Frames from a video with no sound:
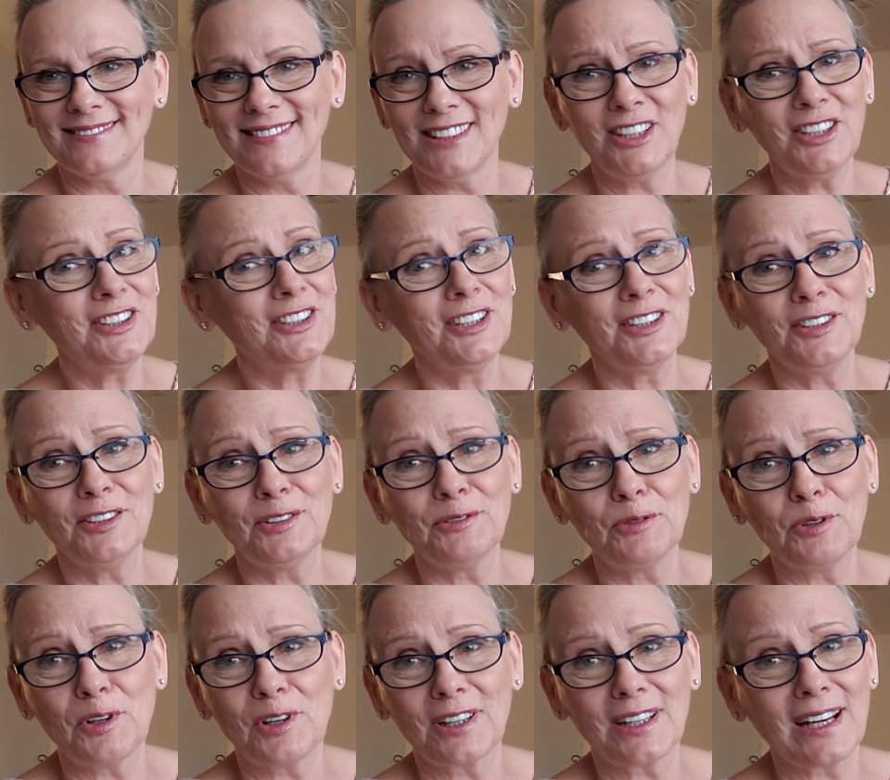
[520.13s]
It didn't
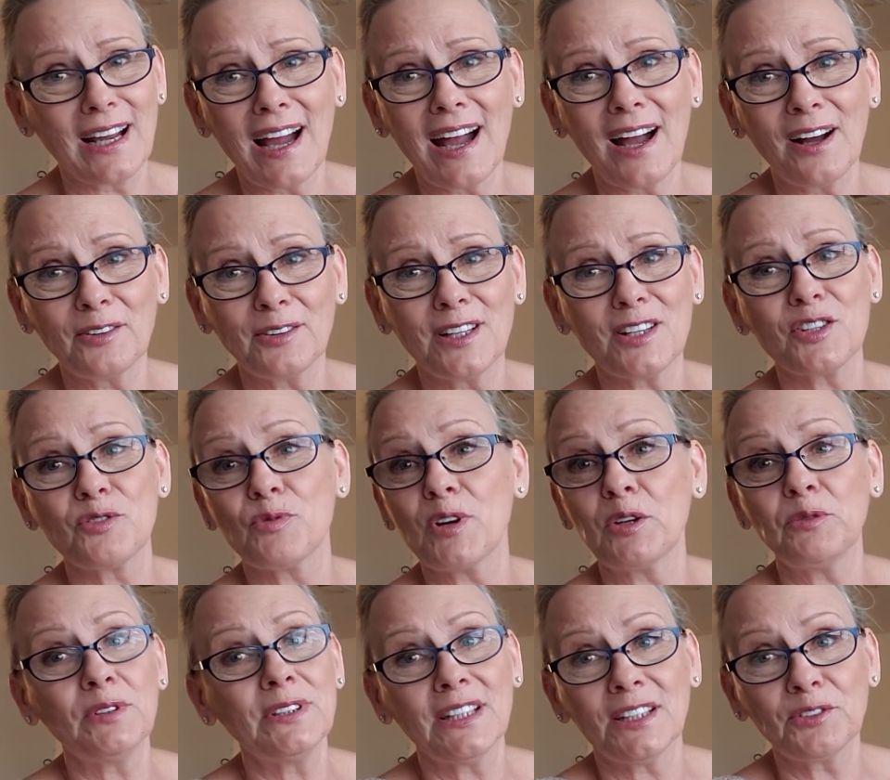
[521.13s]
work out. That's
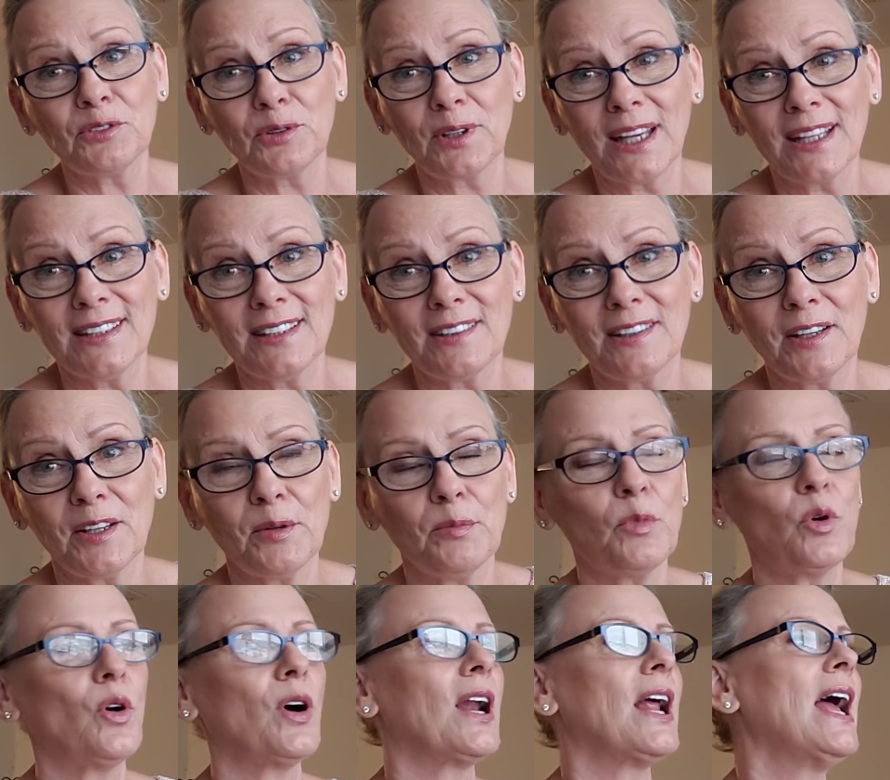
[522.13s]
why we're not together
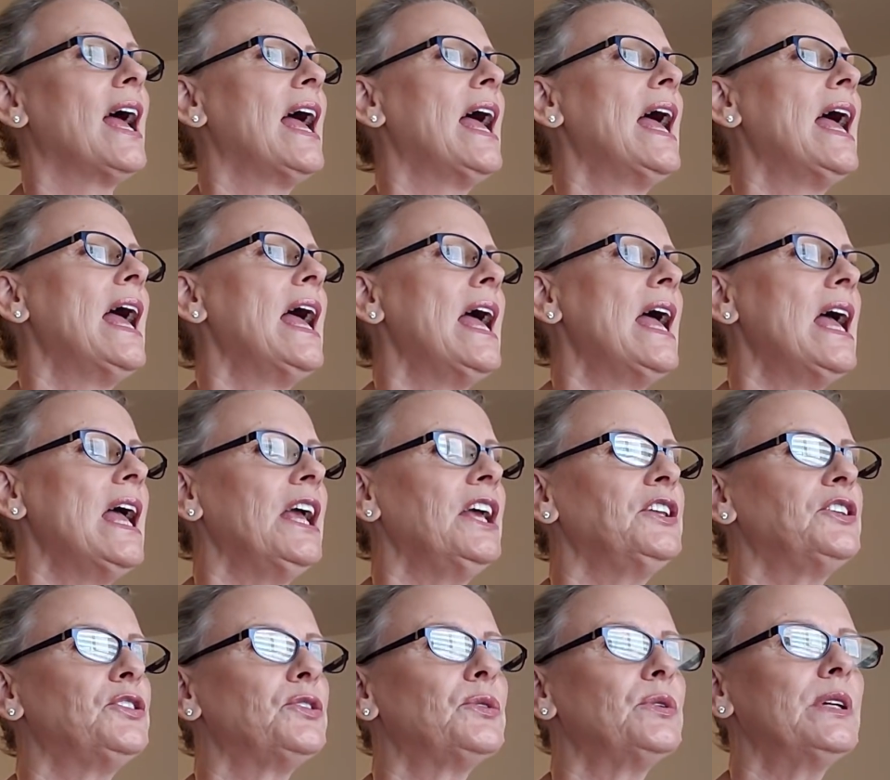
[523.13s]
anymore.
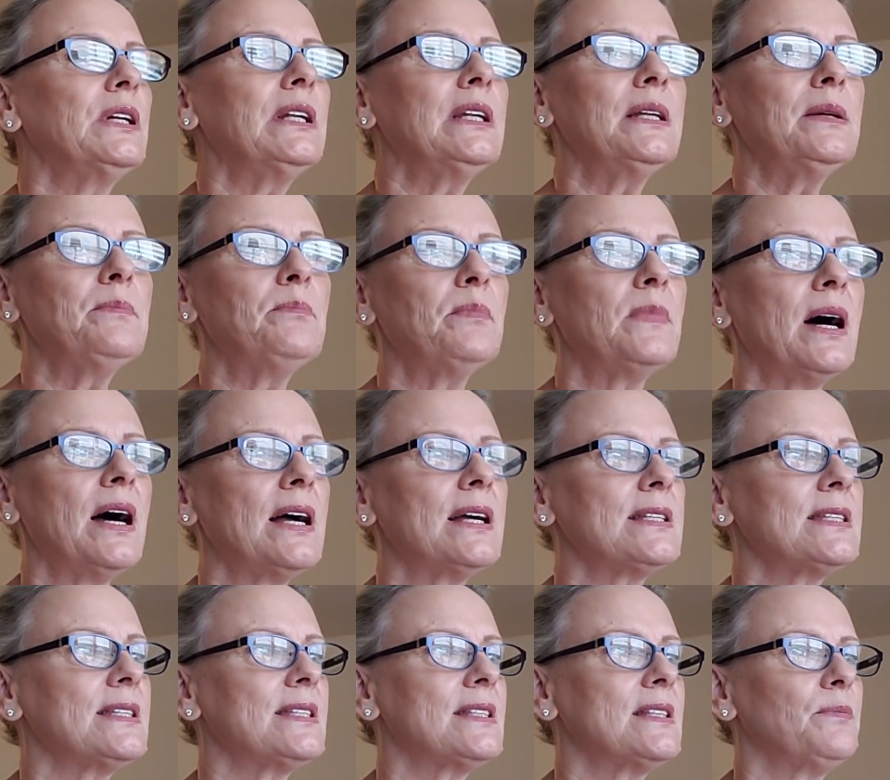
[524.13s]
It really
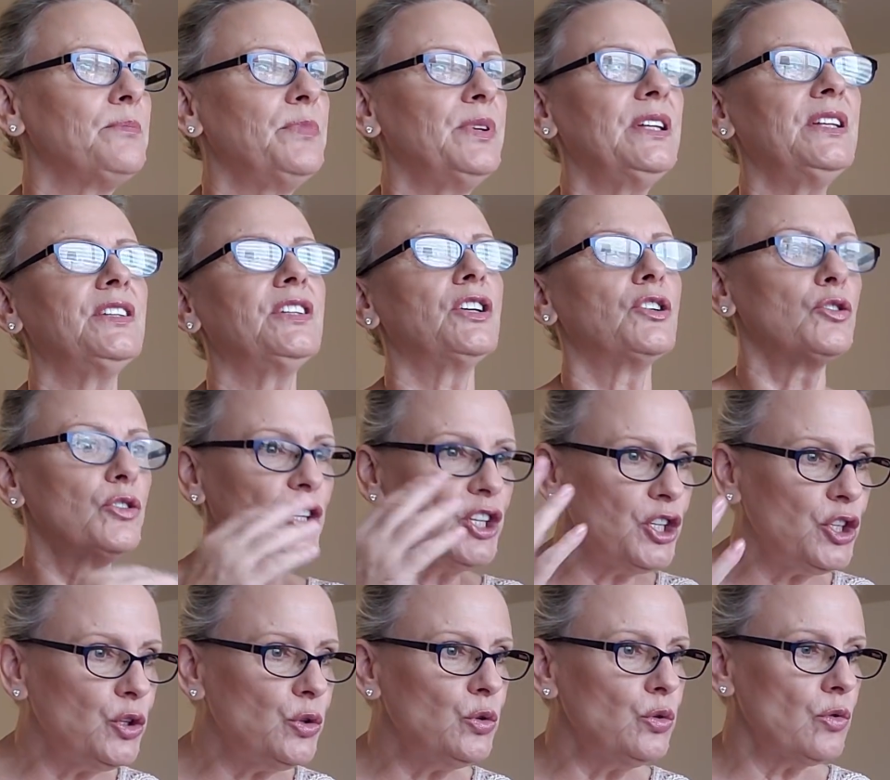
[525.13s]
must be the
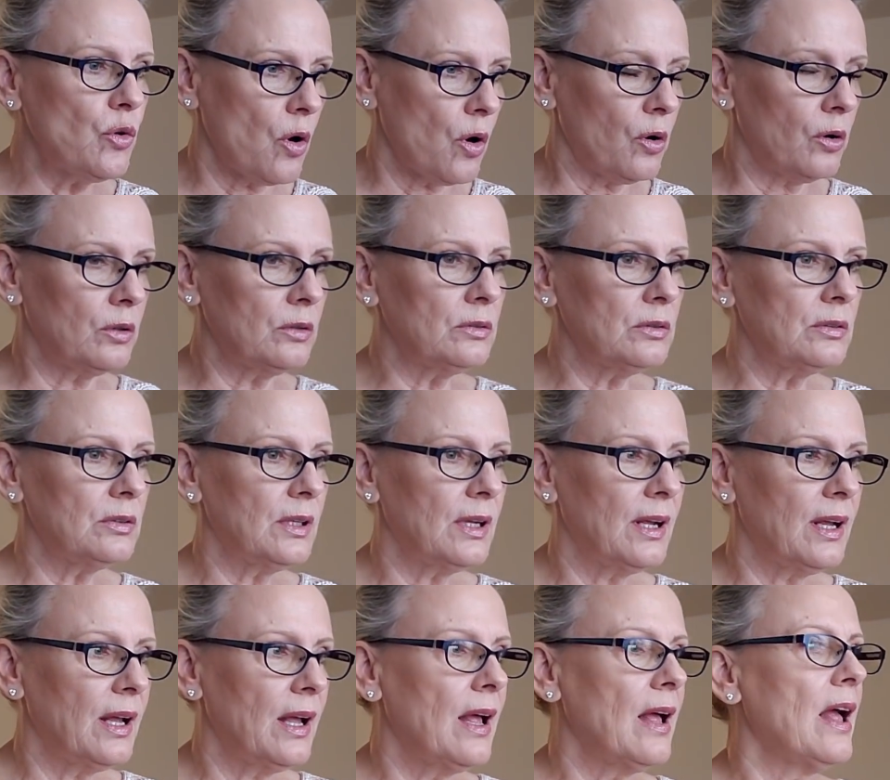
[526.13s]
renewal,
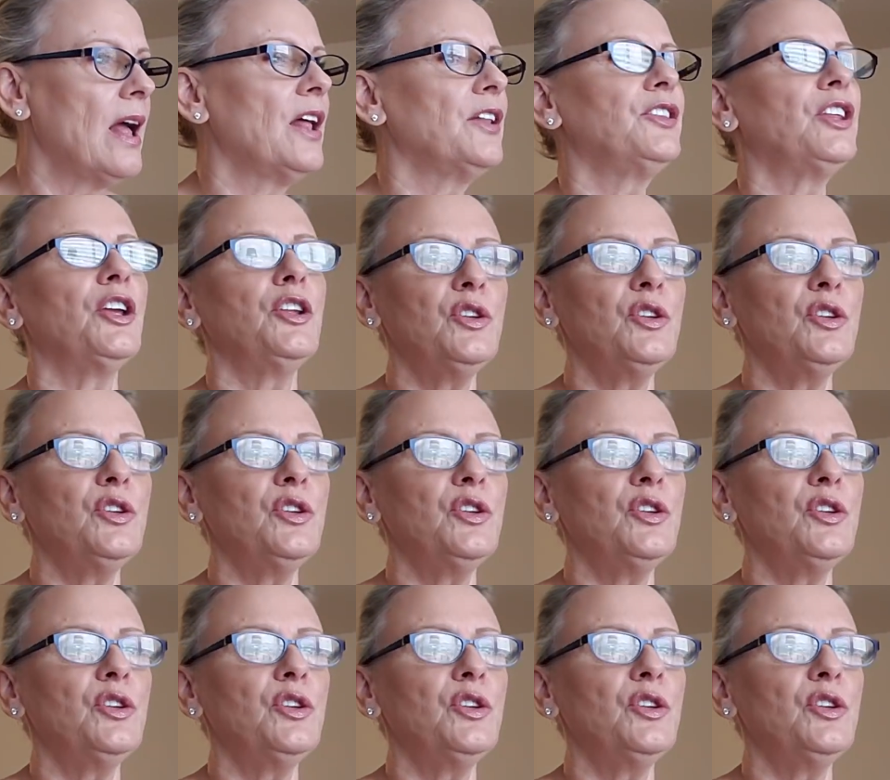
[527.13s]
the